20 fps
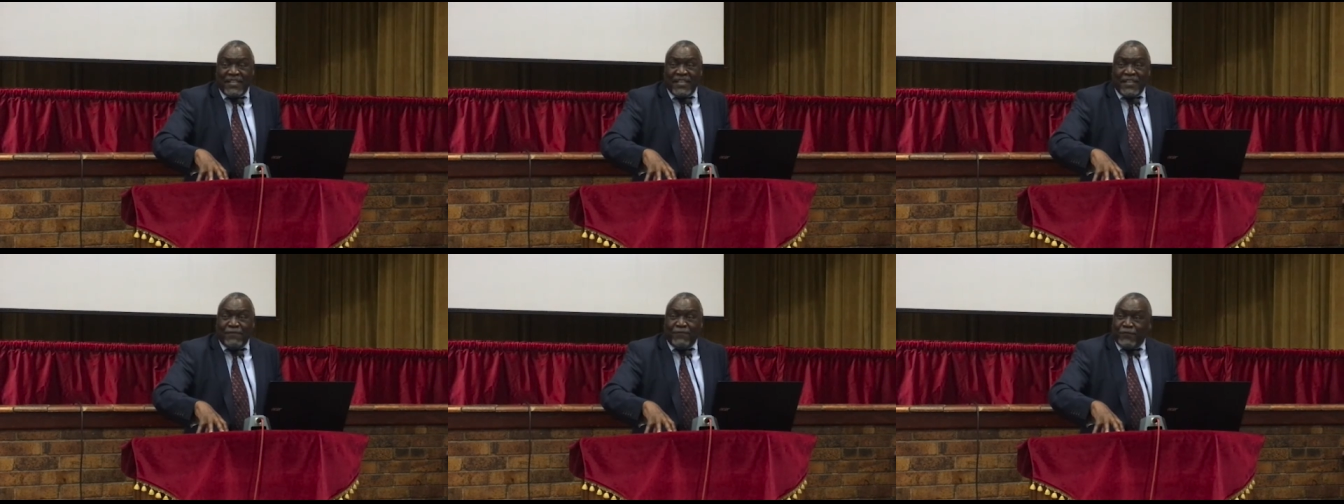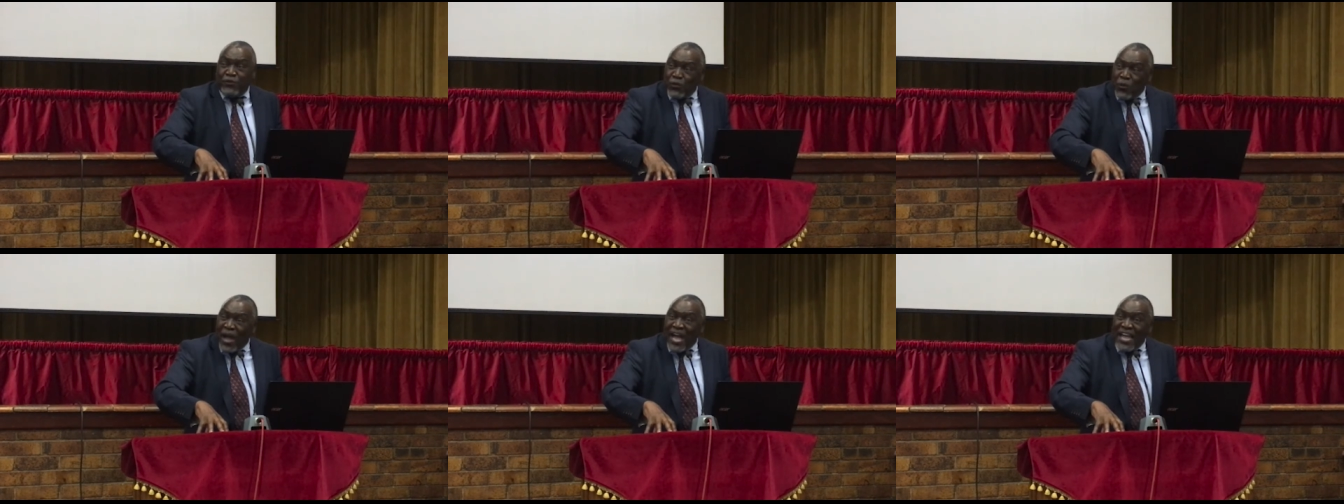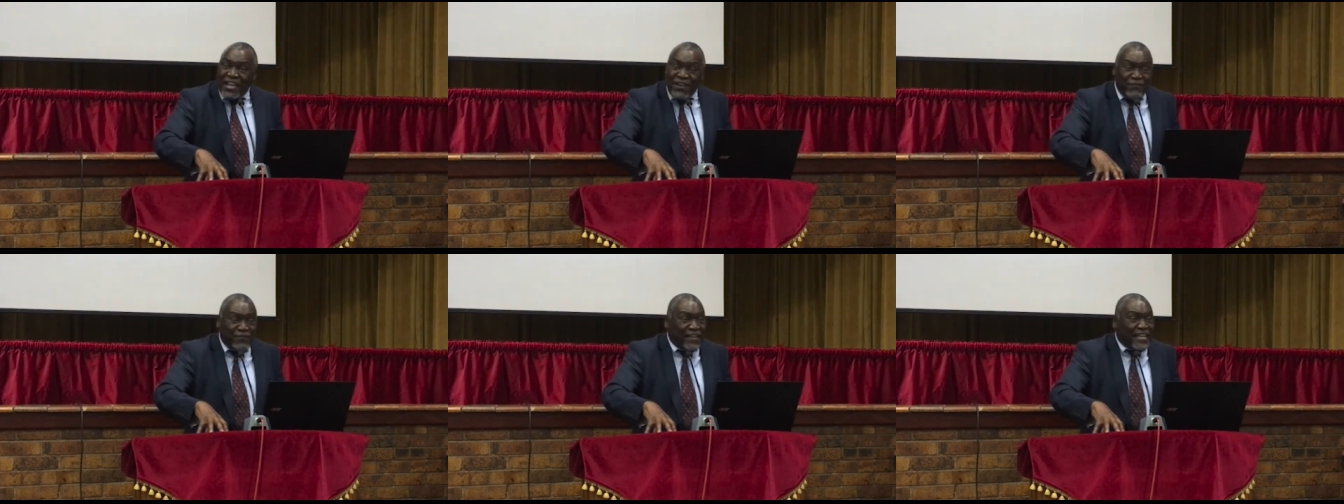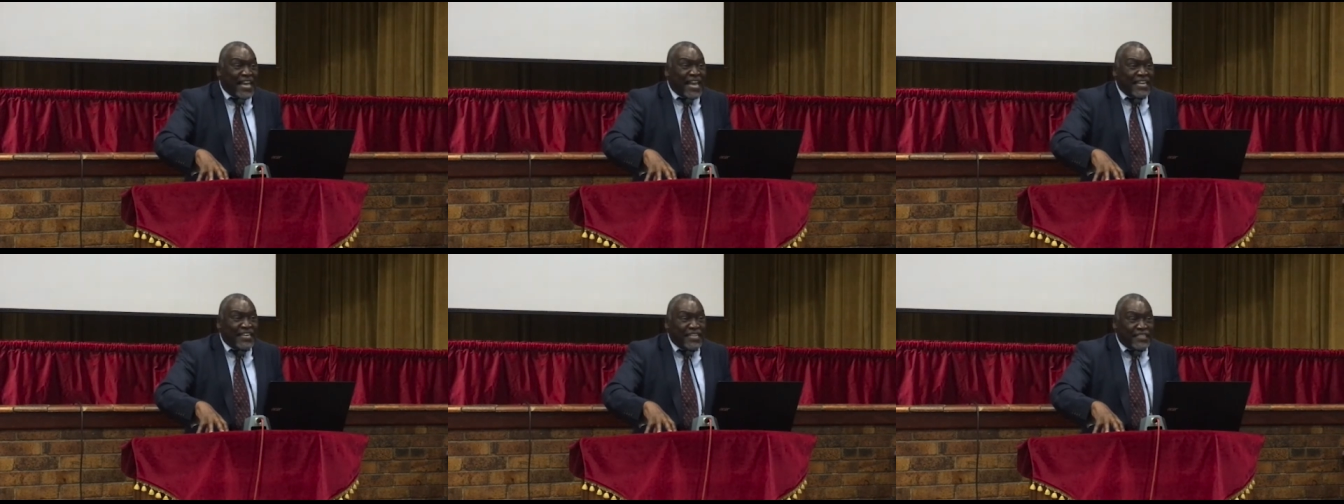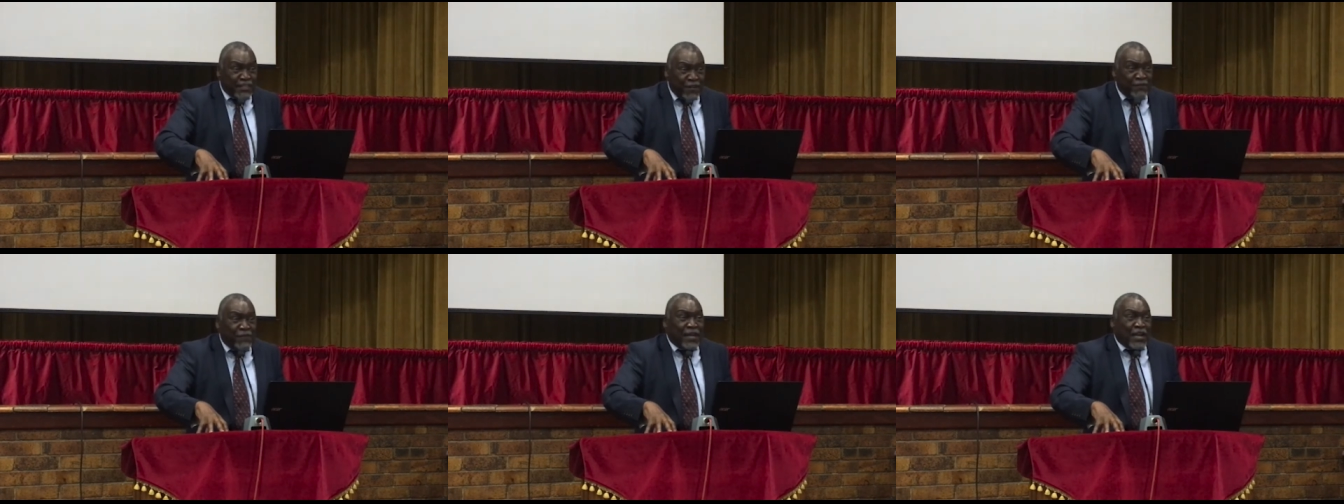if you are having any
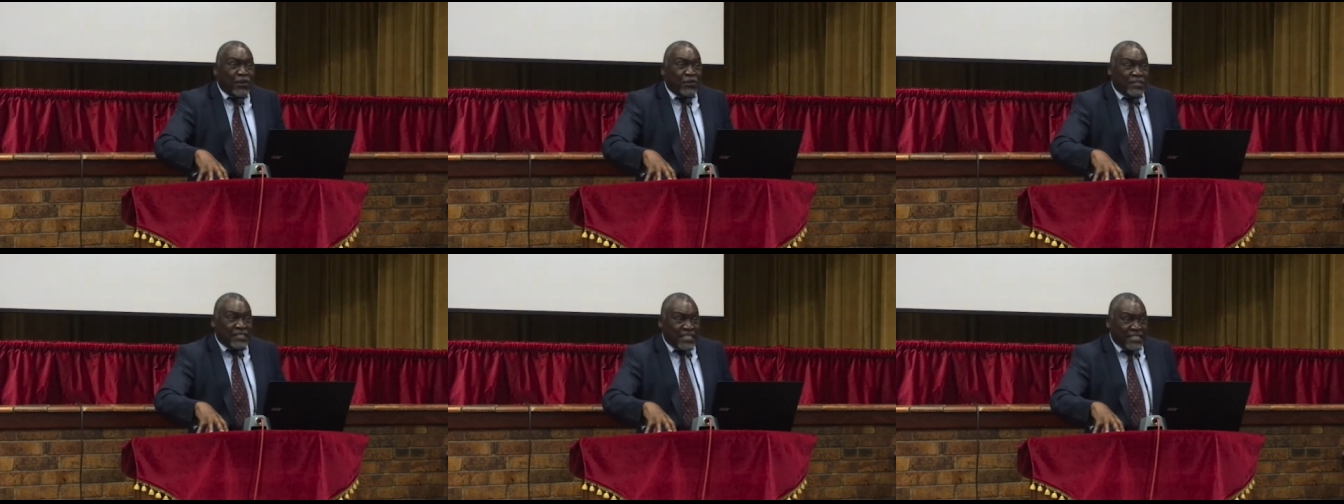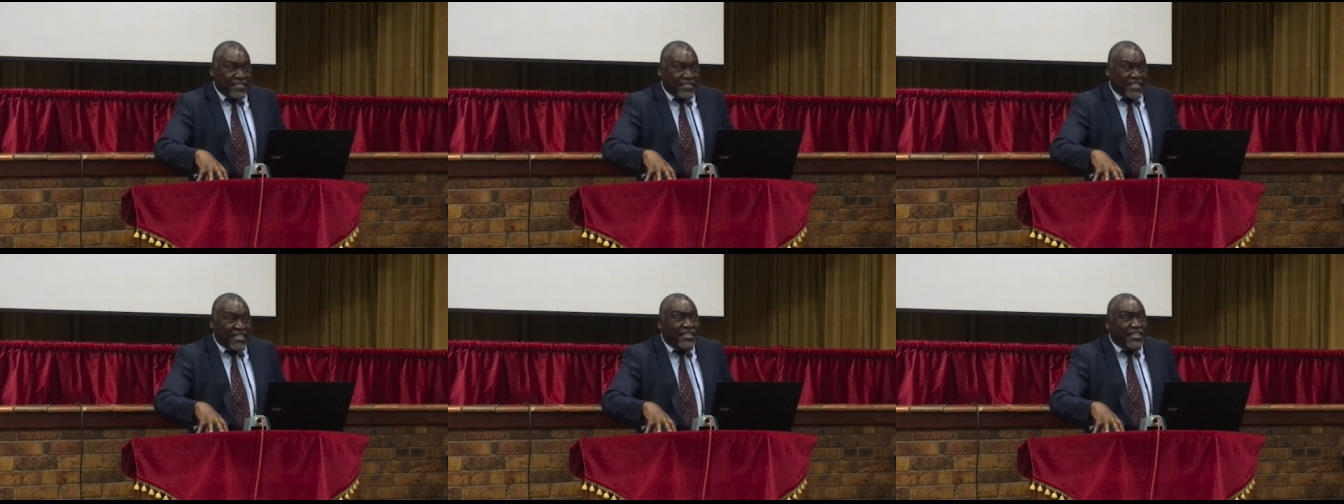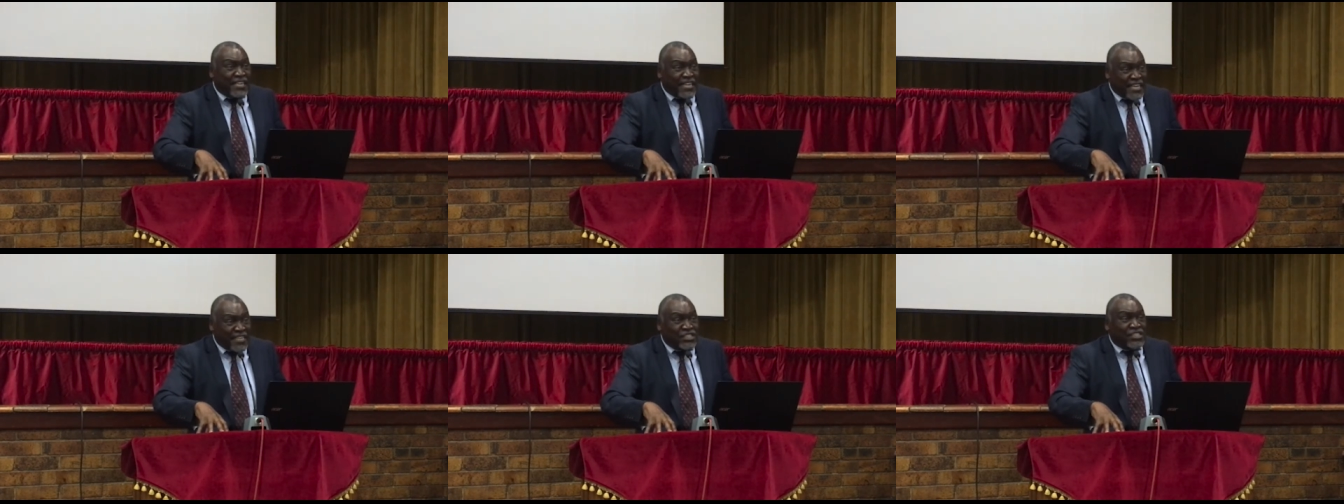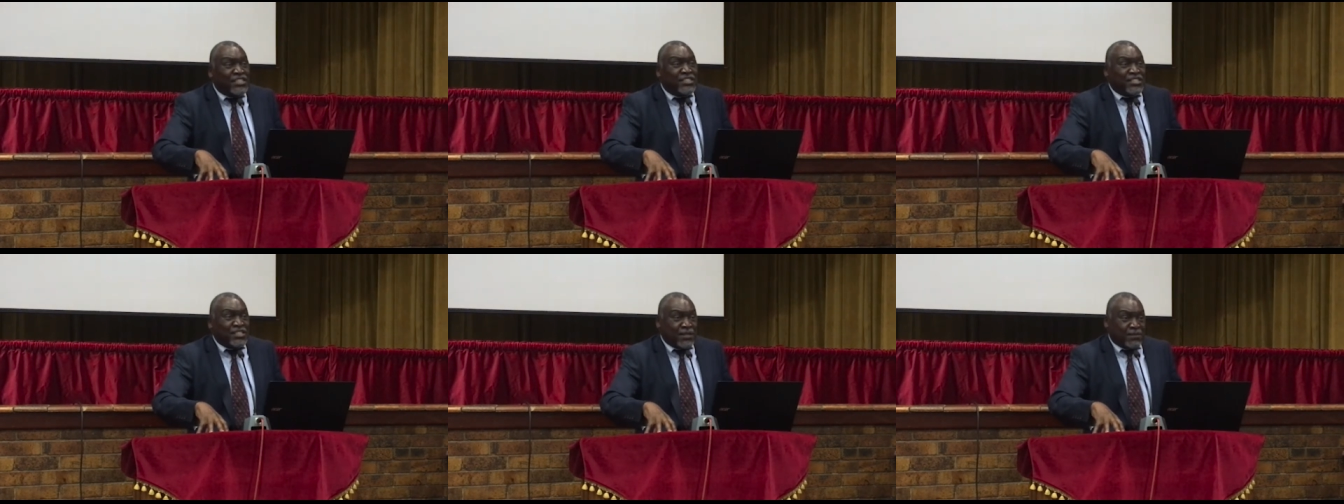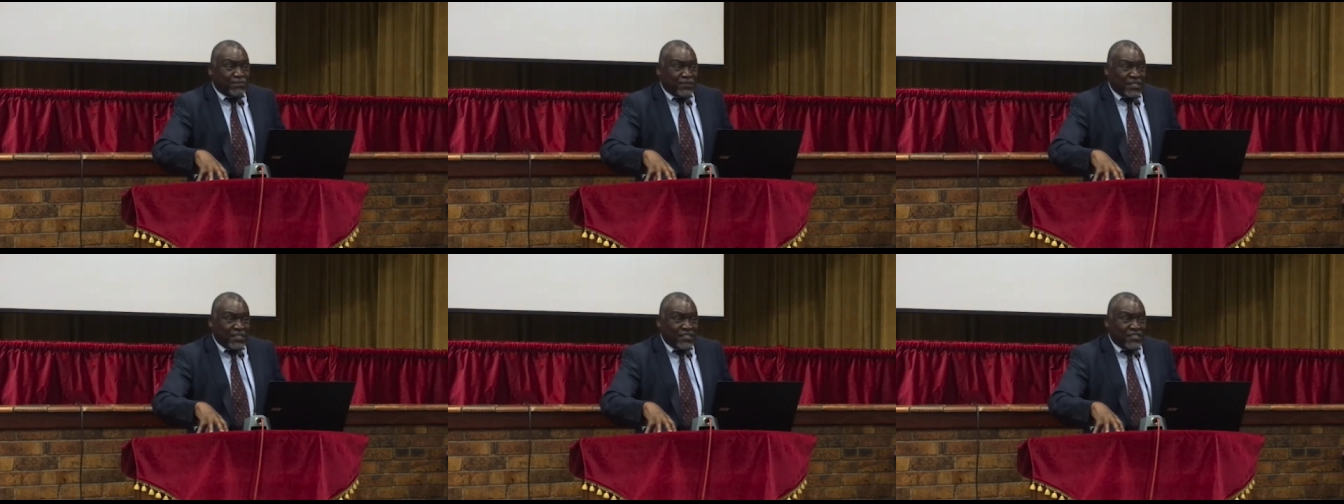difficulties in
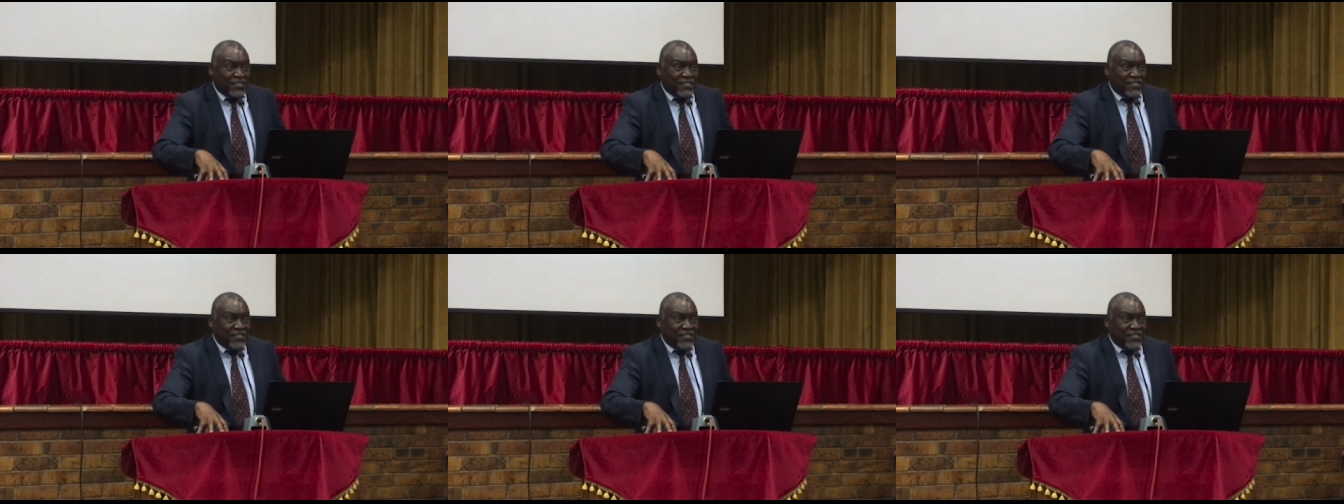relationships,